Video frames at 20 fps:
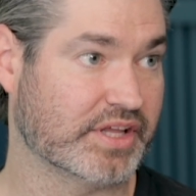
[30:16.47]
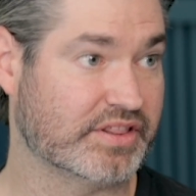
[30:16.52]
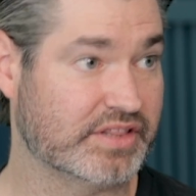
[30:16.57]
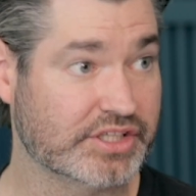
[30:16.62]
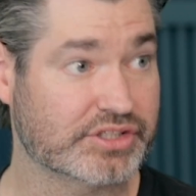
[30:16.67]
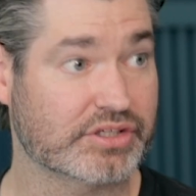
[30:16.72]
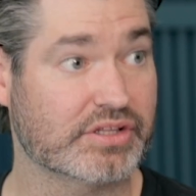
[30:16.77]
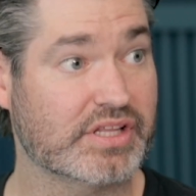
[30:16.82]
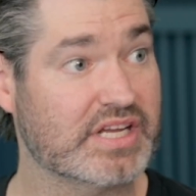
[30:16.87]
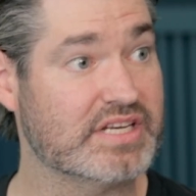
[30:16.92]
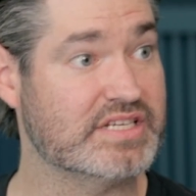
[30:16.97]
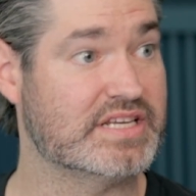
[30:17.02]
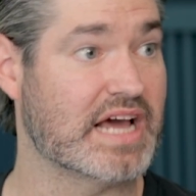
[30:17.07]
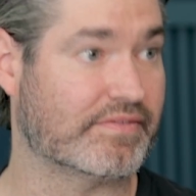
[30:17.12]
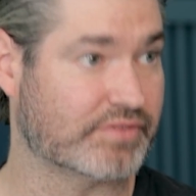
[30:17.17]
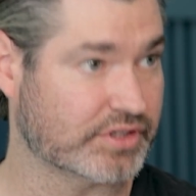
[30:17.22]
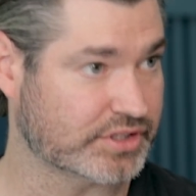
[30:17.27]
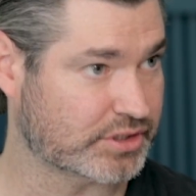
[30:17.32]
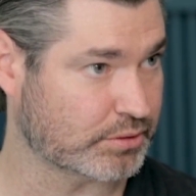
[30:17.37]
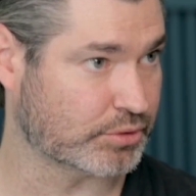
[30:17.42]
These are the
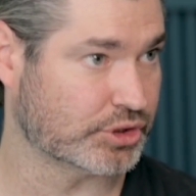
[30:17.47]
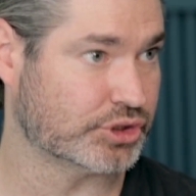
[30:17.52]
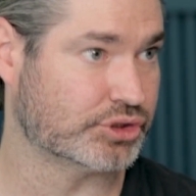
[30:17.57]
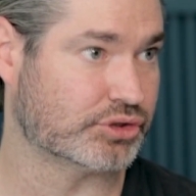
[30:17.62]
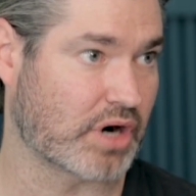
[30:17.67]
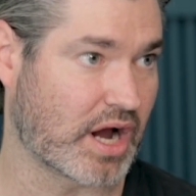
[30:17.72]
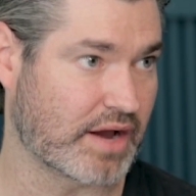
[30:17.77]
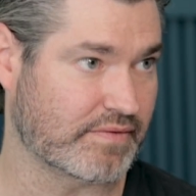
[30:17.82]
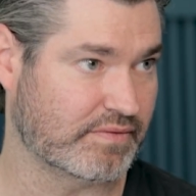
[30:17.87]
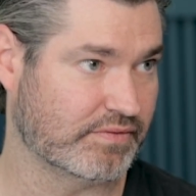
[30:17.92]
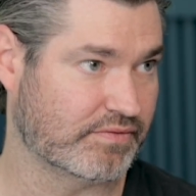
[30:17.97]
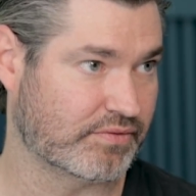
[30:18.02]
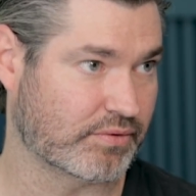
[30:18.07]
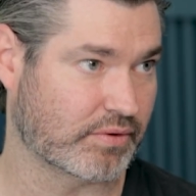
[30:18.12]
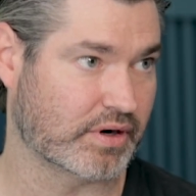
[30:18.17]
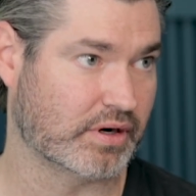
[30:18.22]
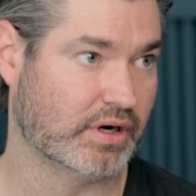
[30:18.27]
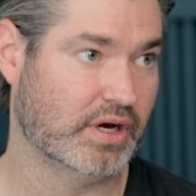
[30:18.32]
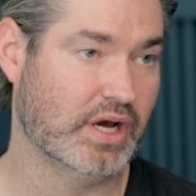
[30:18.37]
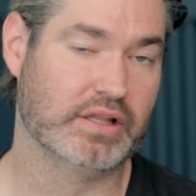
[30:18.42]
endeavors that we're striving
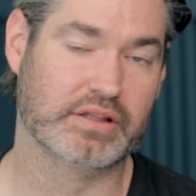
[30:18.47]
for.